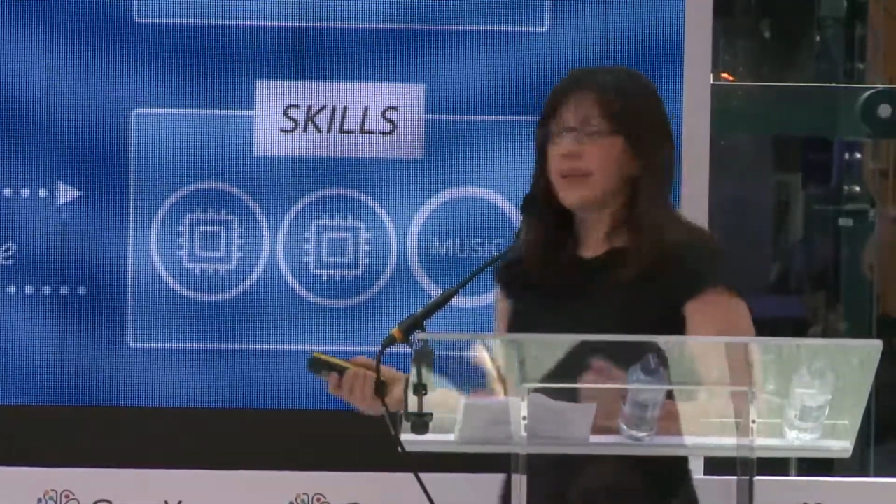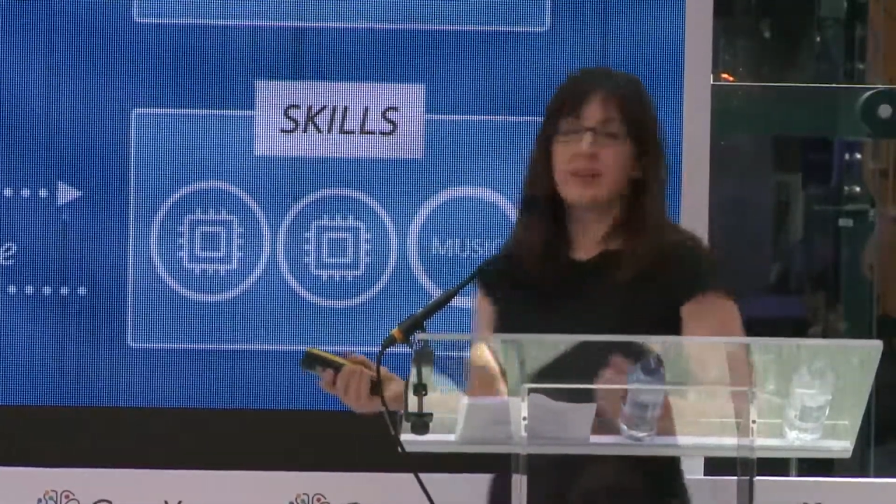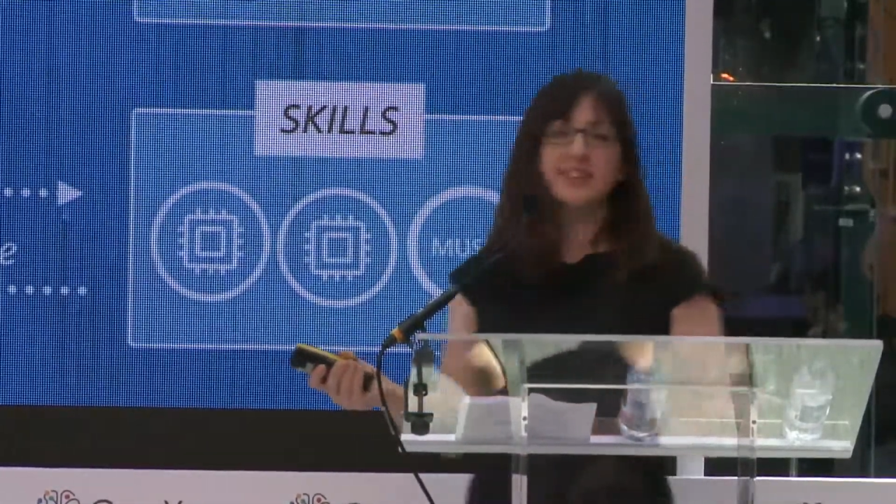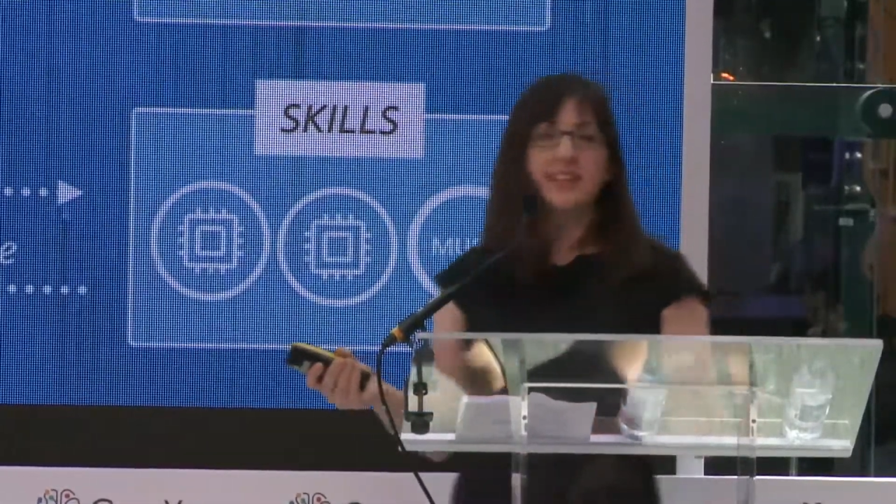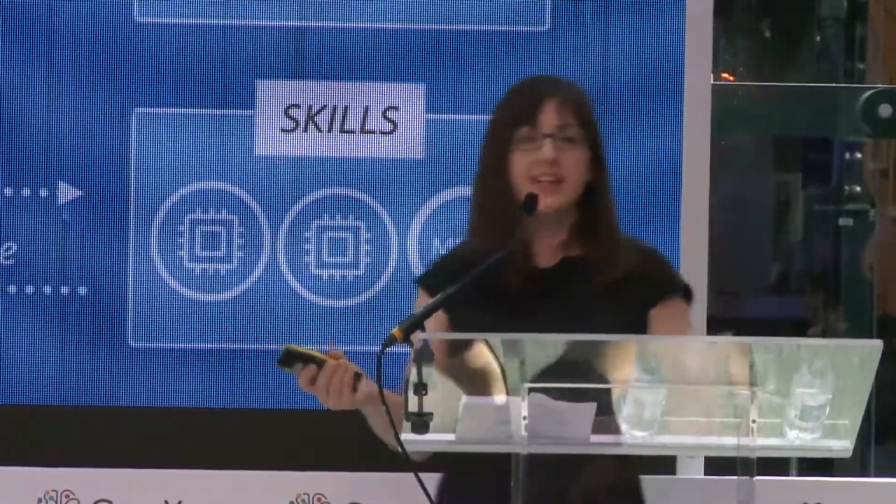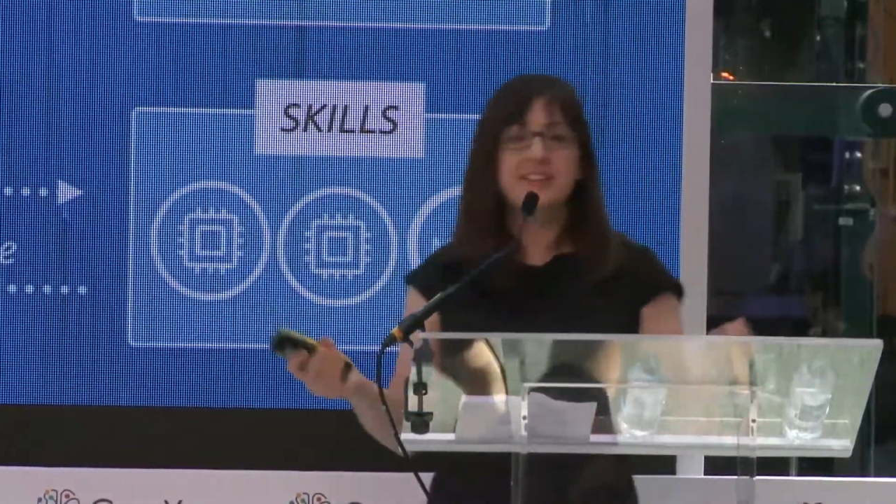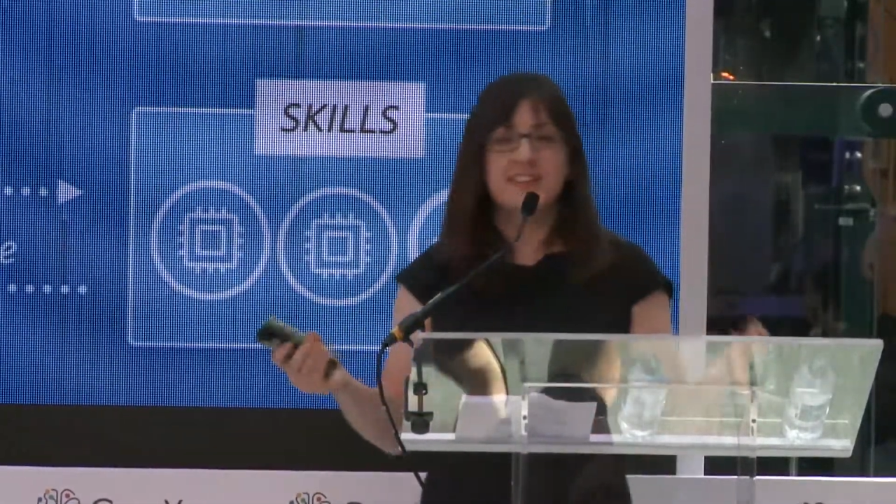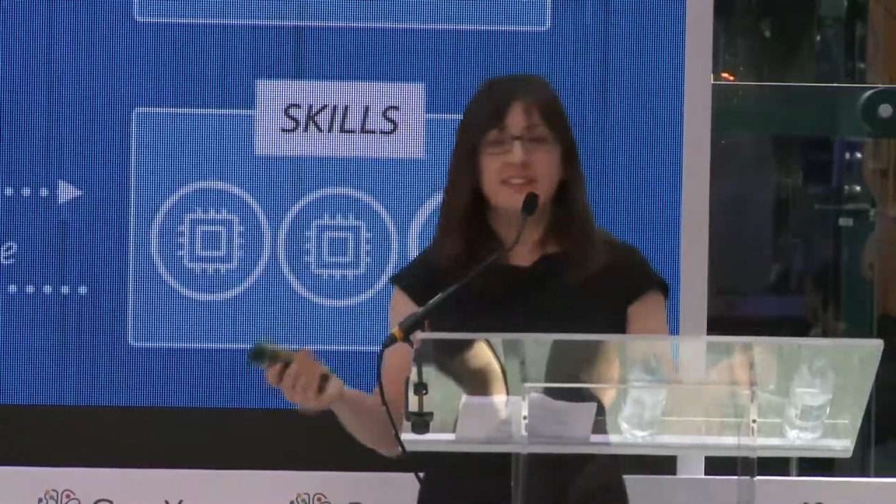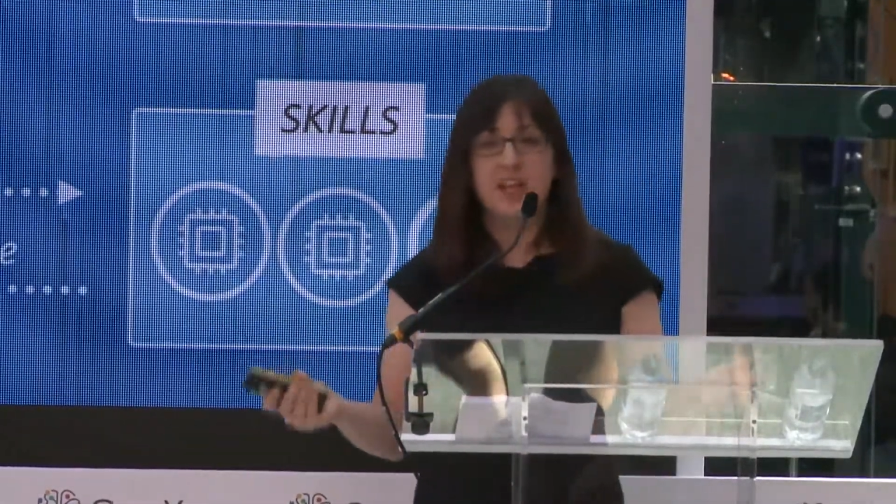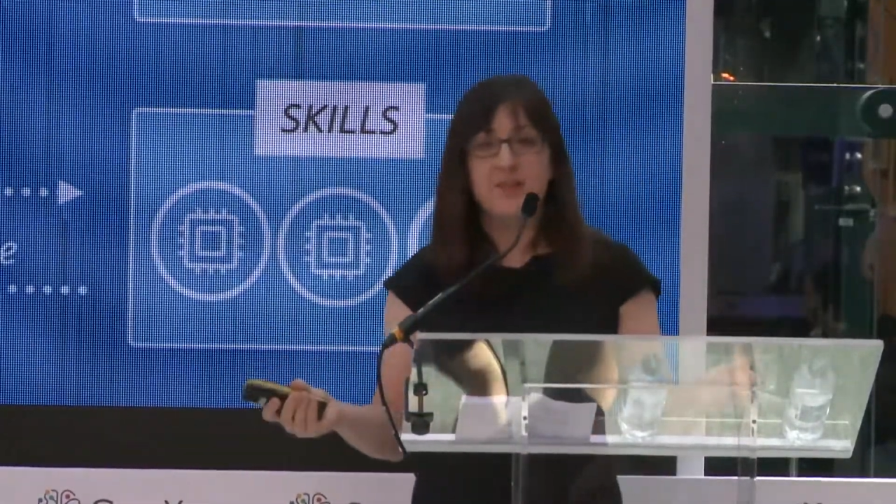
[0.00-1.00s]
Now, a skill is a
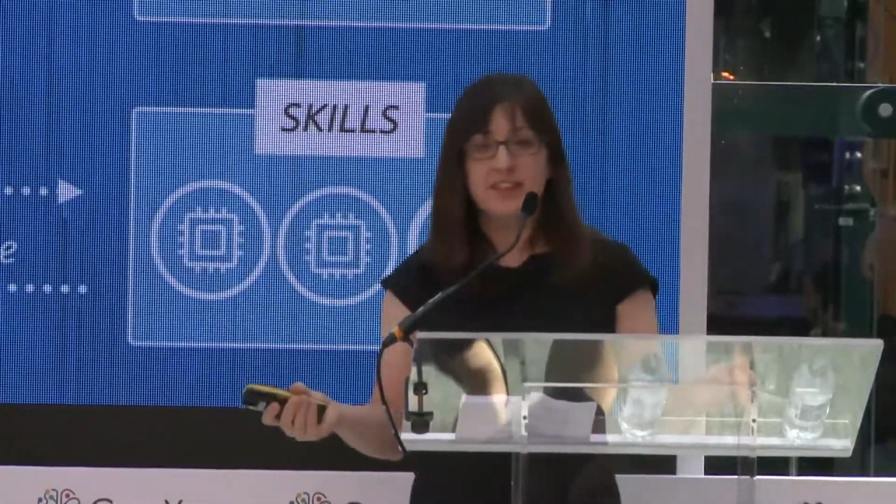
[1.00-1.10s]
service